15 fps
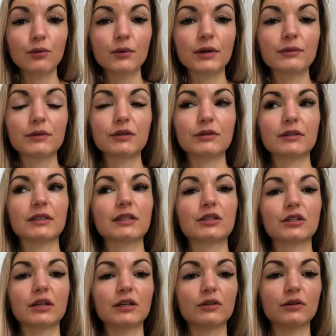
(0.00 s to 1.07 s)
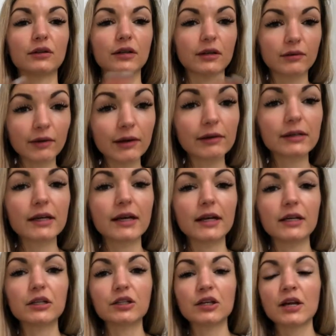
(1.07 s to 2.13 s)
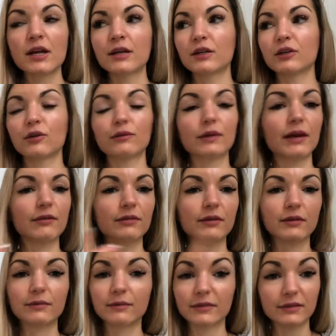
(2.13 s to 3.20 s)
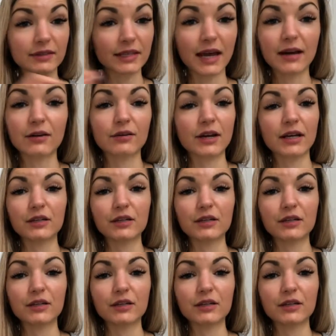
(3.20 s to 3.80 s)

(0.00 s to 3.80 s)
When we transition into the Aquarian age, we have Saturn